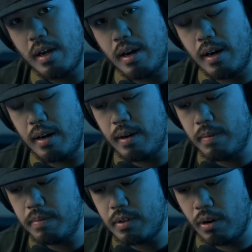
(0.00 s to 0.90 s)

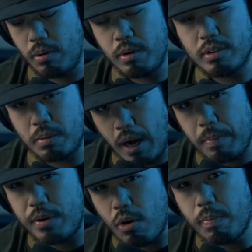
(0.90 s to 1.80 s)
to almost
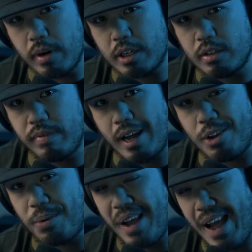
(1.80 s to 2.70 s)
up your production
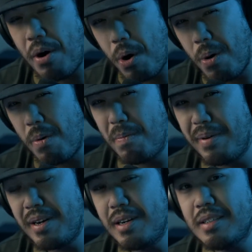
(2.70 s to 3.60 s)
value at home.
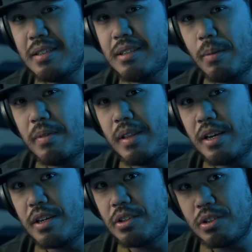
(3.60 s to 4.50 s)
But it isn't something that you can